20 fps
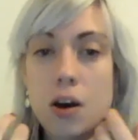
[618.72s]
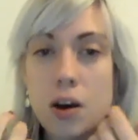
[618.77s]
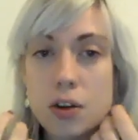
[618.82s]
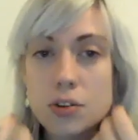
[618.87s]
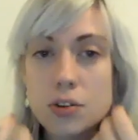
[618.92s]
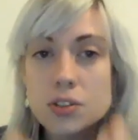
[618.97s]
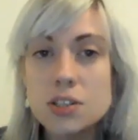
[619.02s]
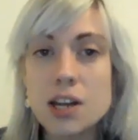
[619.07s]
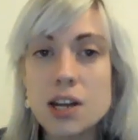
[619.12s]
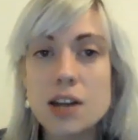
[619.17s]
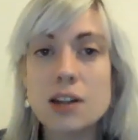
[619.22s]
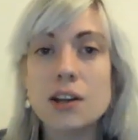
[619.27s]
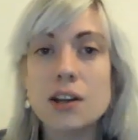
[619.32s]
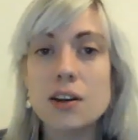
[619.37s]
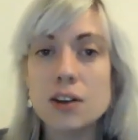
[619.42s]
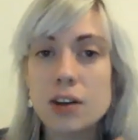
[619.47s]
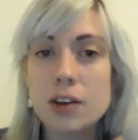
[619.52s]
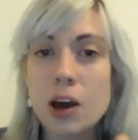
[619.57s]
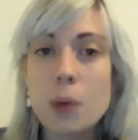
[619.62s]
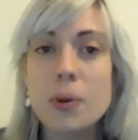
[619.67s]
understanding
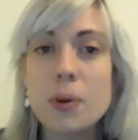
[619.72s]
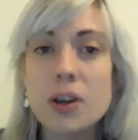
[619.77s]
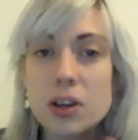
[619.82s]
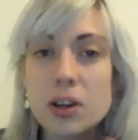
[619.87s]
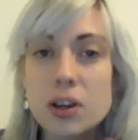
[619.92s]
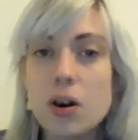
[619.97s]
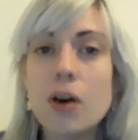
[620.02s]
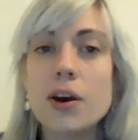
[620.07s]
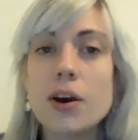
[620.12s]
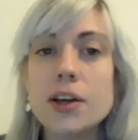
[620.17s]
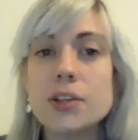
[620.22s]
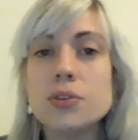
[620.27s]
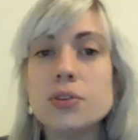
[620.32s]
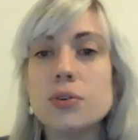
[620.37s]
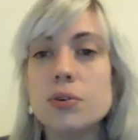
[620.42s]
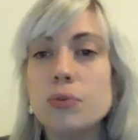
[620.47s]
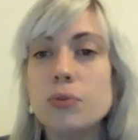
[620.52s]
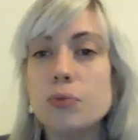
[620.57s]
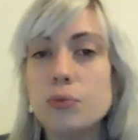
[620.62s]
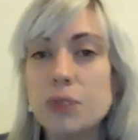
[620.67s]
and helping guide
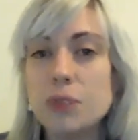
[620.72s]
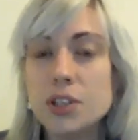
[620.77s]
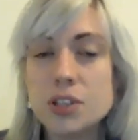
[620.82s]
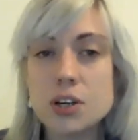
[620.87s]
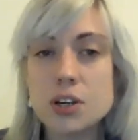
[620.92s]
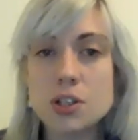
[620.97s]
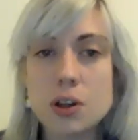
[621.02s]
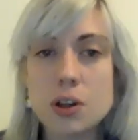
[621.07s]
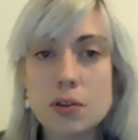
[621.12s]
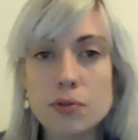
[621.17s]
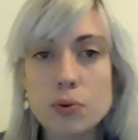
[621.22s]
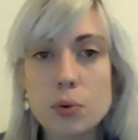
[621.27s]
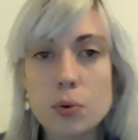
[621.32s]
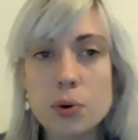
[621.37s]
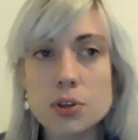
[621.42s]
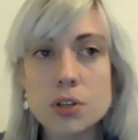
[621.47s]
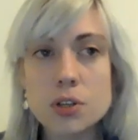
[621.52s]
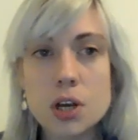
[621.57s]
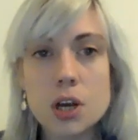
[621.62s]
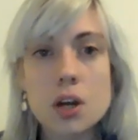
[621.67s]
research going
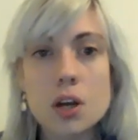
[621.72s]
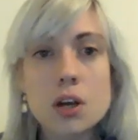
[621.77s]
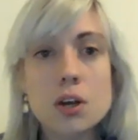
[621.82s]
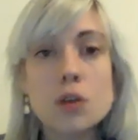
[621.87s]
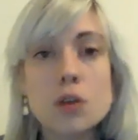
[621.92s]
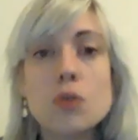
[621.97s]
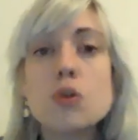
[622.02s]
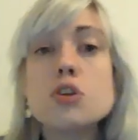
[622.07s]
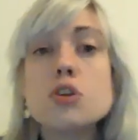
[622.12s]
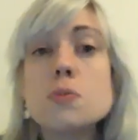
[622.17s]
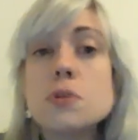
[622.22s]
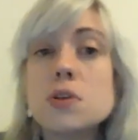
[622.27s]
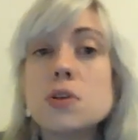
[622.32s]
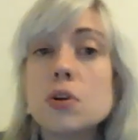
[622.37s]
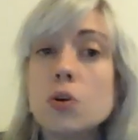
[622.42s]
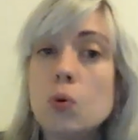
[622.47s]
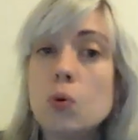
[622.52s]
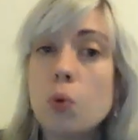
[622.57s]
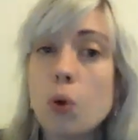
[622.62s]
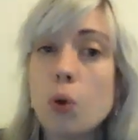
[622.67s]
forward. You'd also be
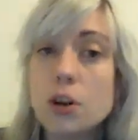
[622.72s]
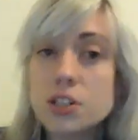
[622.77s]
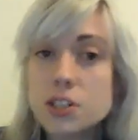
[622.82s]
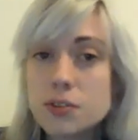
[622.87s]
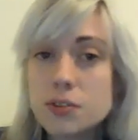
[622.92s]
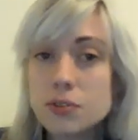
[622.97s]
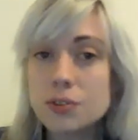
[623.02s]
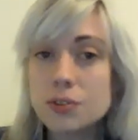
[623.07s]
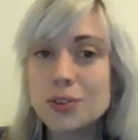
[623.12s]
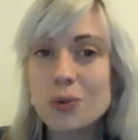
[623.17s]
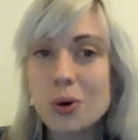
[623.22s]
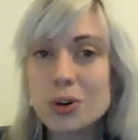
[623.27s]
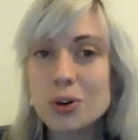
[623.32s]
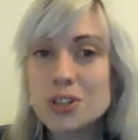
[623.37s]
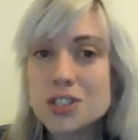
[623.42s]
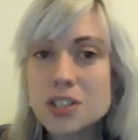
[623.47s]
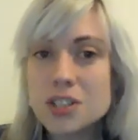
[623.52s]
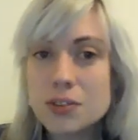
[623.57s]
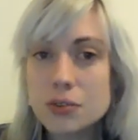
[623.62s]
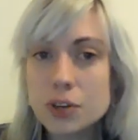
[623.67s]
doing
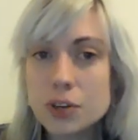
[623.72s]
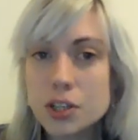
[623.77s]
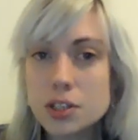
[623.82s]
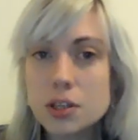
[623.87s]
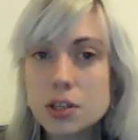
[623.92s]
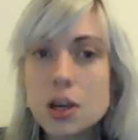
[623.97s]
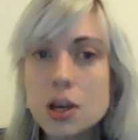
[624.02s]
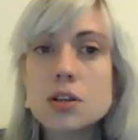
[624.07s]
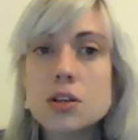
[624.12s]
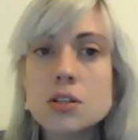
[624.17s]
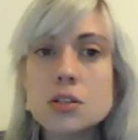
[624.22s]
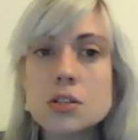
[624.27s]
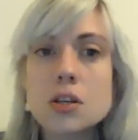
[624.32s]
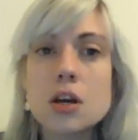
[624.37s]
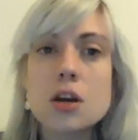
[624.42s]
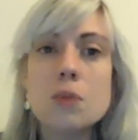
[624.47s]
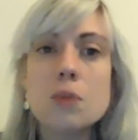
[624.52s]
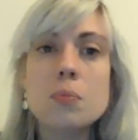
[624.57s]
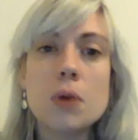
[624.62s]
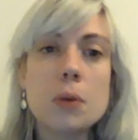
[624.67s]
quantitative research.
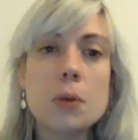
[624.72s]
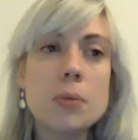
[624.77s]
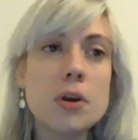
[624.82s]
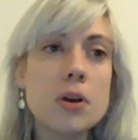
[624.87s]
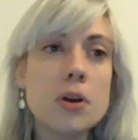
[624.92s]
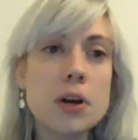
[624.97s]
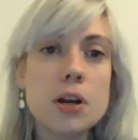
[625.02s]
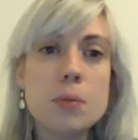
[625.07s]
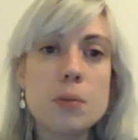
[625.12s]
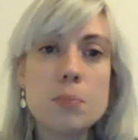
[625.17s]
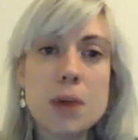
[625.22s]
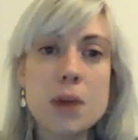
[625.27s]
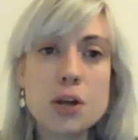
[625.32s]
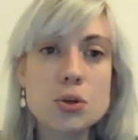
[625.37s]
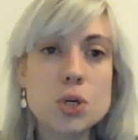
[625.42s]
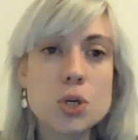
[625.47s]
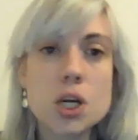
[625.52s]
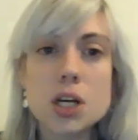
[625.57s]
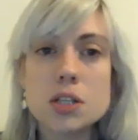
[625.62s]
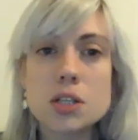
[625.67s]
So you might be looking at
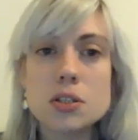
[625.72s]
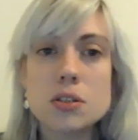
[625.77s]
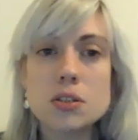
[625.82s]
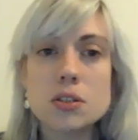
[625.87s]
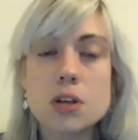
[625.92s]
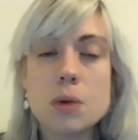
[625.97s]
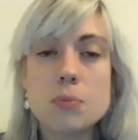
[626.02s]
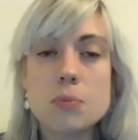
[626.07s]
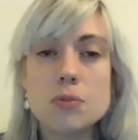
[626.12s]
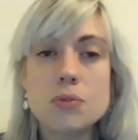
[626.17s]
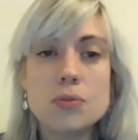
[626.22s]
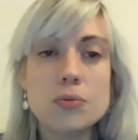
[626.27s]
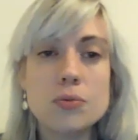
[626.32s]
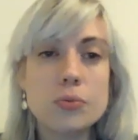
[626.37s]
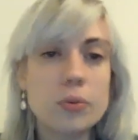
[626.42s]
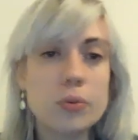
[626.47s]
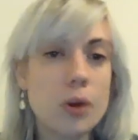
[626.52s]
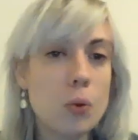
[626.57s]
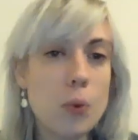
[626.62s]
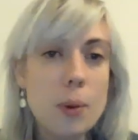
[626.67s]
metrics in terms
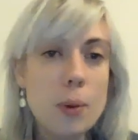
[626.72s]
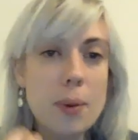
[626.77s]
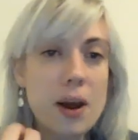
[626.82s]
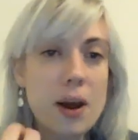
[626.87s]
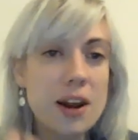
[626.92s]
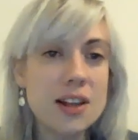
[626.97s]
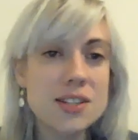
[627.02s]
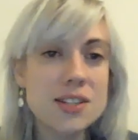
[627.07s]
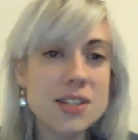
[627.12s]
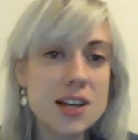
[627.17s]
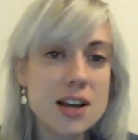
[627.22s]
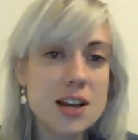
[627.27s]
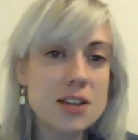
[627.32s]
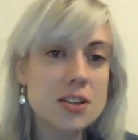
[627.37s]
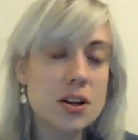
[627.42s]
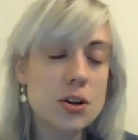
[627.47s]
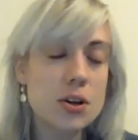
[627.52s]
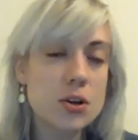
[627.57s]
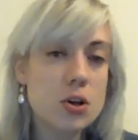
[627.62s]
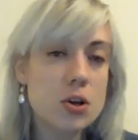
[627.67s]
of web
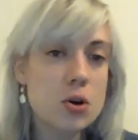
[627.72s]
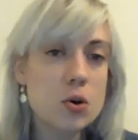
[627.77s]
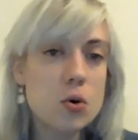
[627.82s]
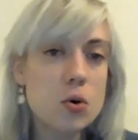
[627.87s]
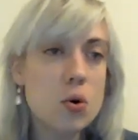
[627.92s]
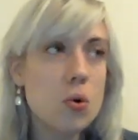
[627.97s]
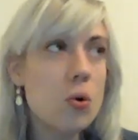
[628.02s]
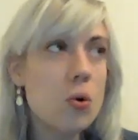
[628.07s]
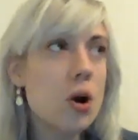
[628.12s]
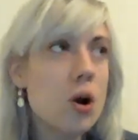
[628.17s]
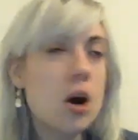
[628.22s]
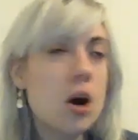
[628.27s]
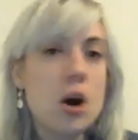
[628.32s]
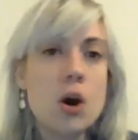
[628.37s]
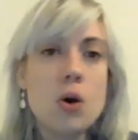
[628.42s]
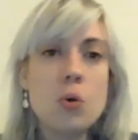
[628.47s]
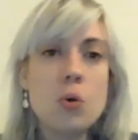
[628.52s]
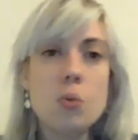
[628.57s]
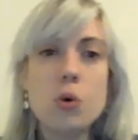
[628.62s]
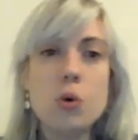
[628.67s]
analytics, like Google,
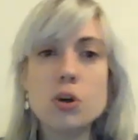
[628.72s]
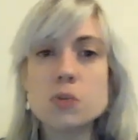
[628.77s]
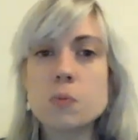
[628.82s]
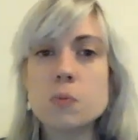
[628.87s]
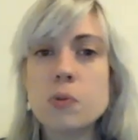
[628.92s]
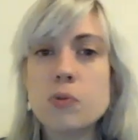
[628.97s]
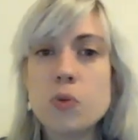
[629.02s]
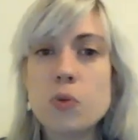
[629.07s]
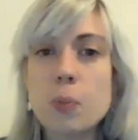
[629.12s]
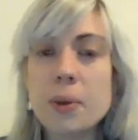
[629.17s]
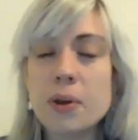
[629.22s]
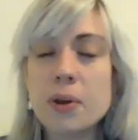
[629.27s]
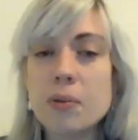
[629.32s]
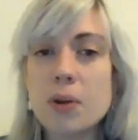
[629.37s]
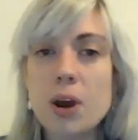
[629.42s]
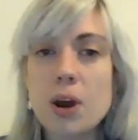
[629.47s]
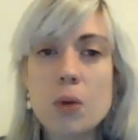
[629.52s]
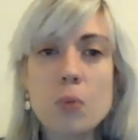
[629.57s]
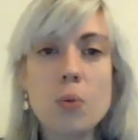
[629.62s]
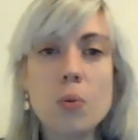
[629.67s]
what's performing
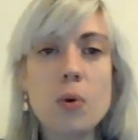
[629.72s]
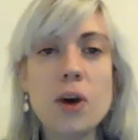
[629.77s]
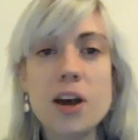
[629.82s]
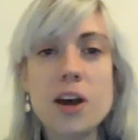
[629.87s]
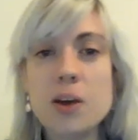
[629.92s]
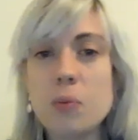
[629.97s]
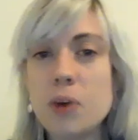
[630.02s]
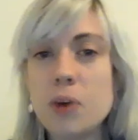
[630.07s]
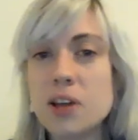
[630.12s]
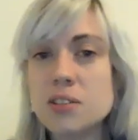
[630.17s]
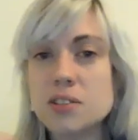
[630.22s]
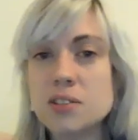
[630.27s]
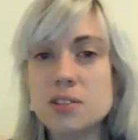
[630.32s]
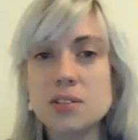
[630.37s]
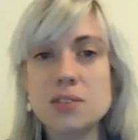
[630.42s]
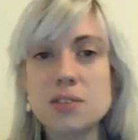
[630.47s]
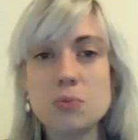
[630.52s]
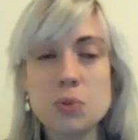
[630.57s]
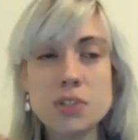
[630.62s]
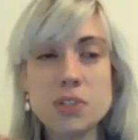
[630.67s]
right,
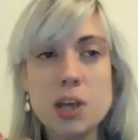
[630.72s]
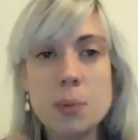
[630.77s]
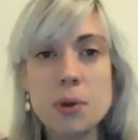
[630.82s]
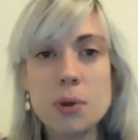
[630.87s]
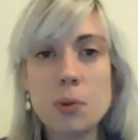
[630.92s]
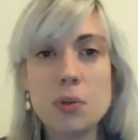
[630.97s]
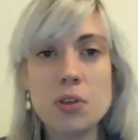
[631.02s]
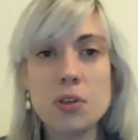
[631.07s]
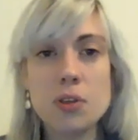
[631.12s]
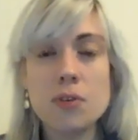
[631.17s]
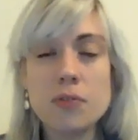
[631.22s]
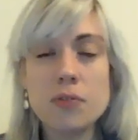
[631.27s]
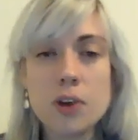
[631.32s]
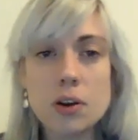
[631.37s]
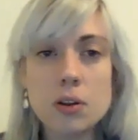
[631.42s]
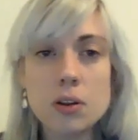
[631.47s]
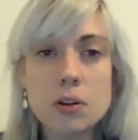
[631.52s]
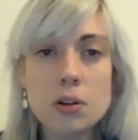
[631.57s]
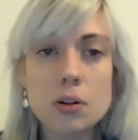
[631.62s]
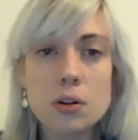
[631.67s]
what's happening within the
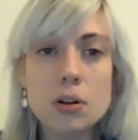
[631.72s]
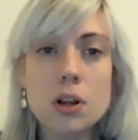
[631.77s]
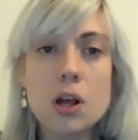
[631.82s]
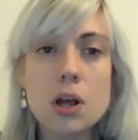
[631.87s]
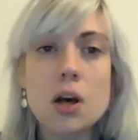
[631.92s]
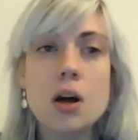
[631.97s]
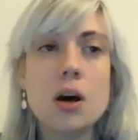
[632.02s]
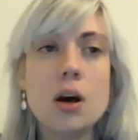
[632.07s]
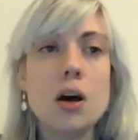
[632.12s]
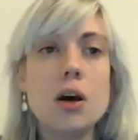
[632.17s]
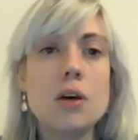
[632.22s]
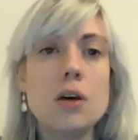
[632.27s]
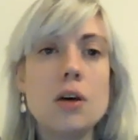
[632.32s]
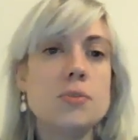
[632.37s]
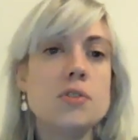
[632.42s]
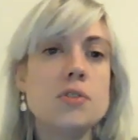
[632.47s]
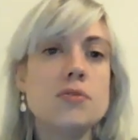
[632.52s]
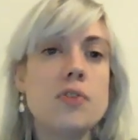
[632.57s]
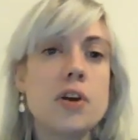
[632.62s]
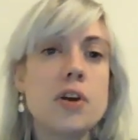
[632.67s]
funnel,
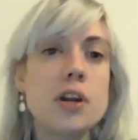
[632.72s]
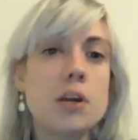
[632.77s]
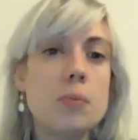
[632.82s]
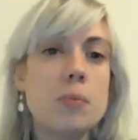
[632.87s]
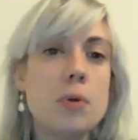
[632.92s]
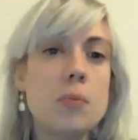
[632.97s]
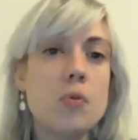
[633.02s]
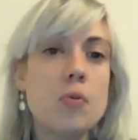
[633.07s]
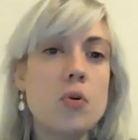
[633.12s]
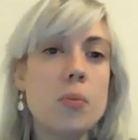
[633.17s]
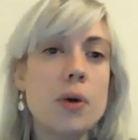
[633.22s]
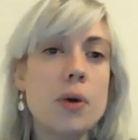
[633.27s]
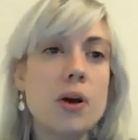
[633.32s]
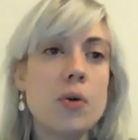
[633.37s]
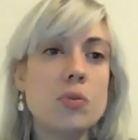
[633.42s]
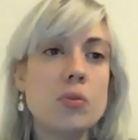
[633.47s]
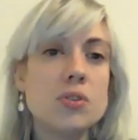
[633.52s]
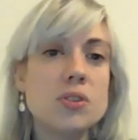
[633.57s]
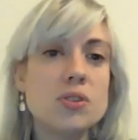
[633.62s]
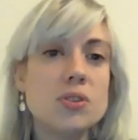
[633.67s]
to finding a bit more
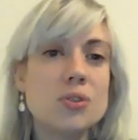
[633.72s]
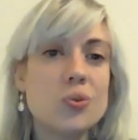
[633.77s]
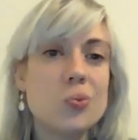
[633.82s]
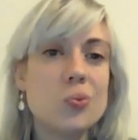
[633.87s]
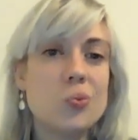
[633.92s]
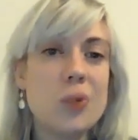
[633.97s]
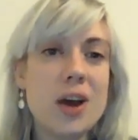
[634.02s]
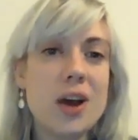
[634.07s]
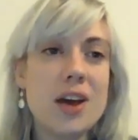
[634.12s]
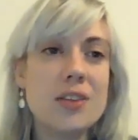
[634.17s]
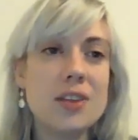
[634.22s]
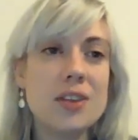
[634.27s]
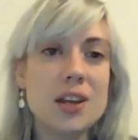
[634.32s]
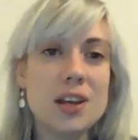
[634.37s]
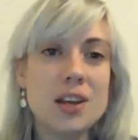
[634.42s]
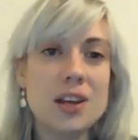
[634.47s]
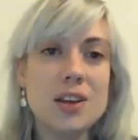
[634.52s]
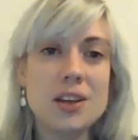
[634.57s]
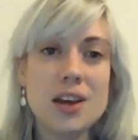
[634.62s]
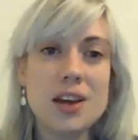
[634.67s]
about where
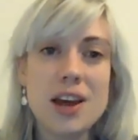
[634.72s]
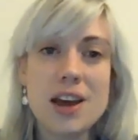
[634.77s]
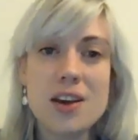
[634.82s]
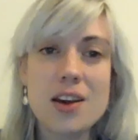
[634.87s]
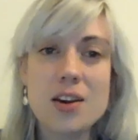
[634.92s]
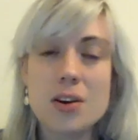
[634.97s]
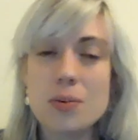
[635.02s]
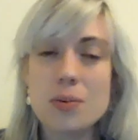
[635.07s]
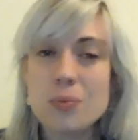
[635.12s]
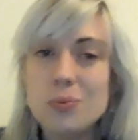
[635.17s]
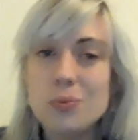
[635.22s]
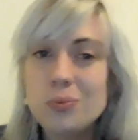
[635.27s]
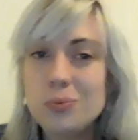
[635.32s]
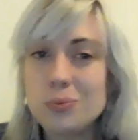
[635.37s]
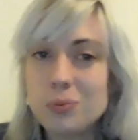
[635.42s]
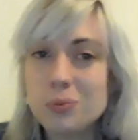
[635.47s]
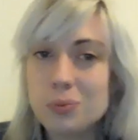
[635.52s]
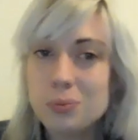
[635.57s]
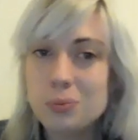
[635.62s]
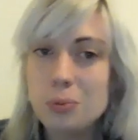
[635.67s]
the
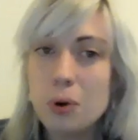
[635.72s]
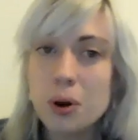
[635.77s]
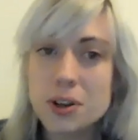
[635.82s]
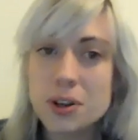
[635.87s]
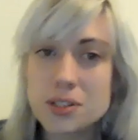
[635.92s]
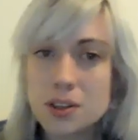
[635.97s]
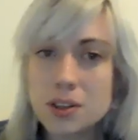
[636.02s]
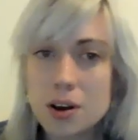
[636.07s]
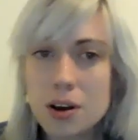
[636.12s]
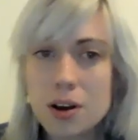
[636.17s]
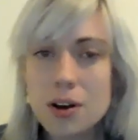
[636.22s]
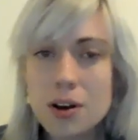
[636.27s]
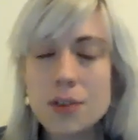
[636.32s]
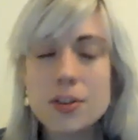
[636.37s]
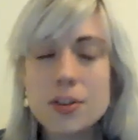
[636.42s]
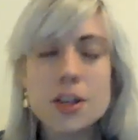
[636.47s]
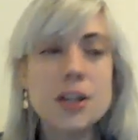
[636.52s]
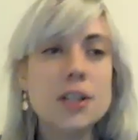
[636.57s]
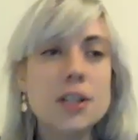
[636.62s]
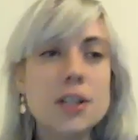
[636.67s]
blockers
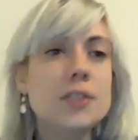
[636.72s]
are.